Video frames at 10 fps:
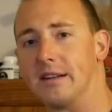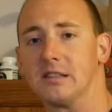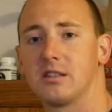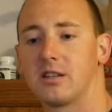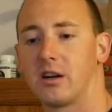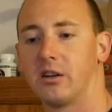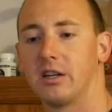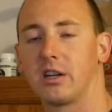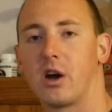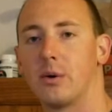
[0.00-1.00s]
necessarily
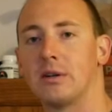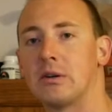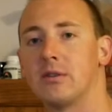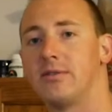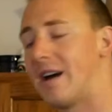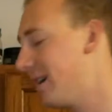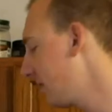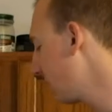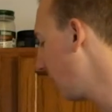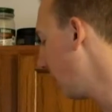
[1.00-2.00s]
to go into a
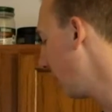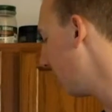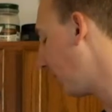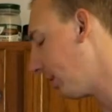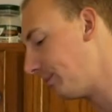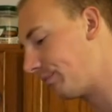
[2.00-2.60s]
fast, but